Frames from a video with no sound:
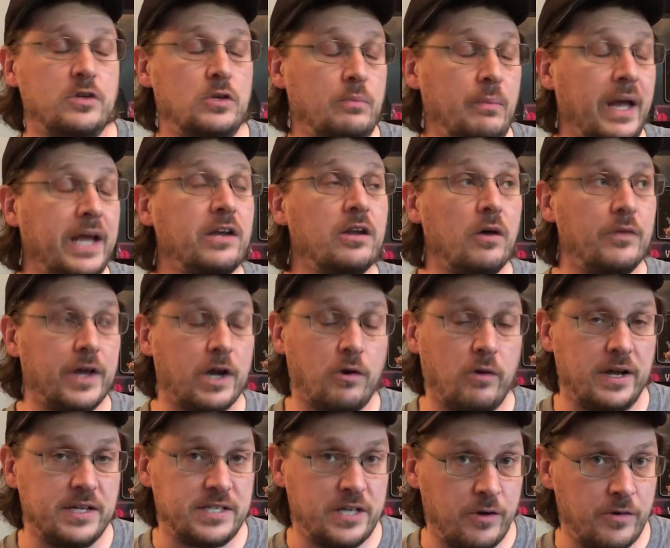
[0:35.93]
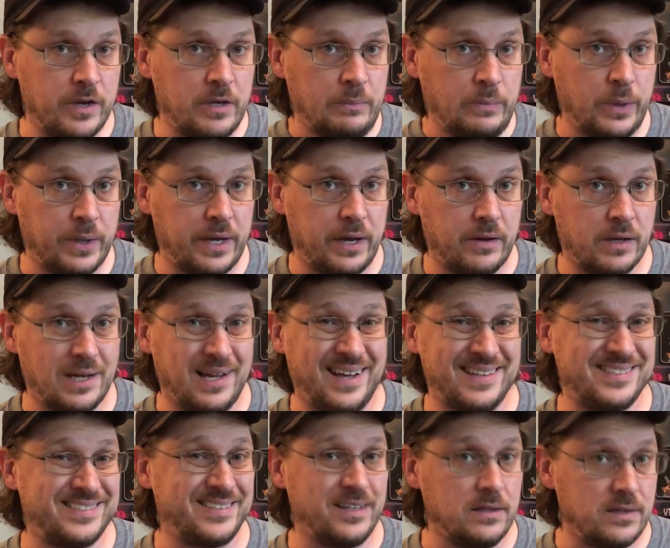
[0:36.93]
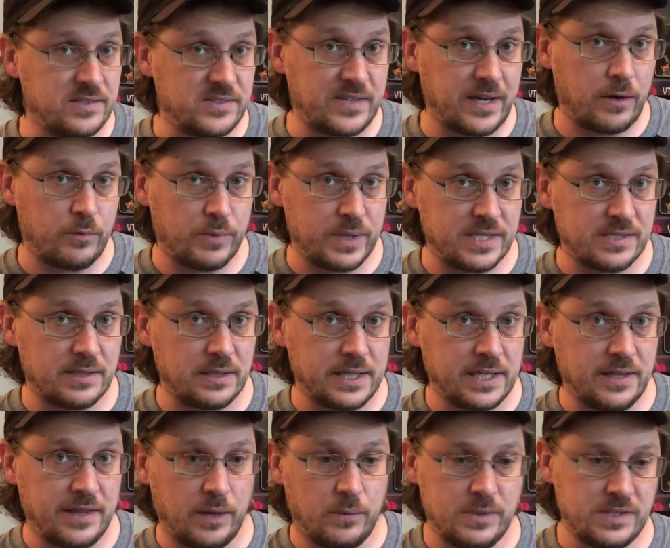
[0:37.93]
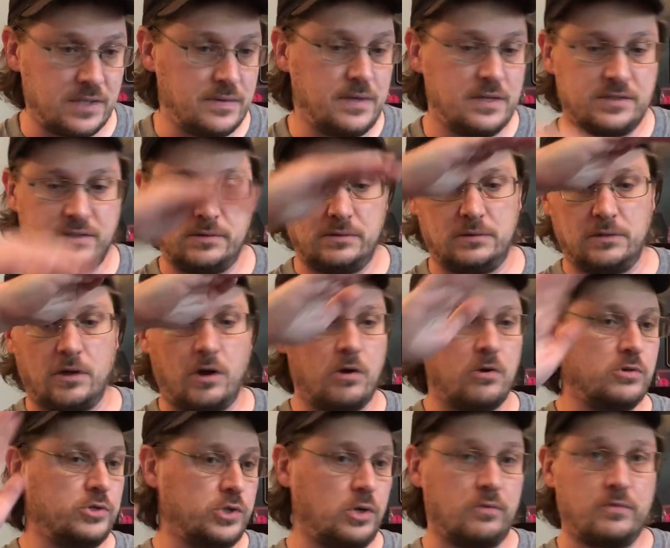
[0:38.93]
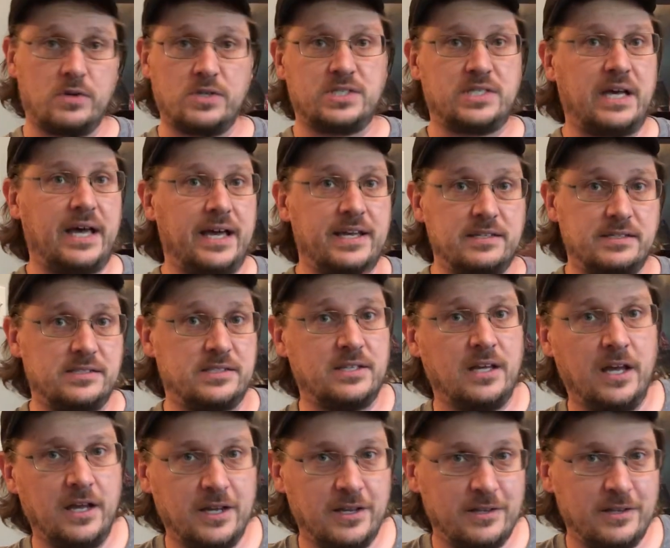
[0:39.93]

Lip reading: You may know that Criterion put out a Godzilla set recently that was in this large, oversized,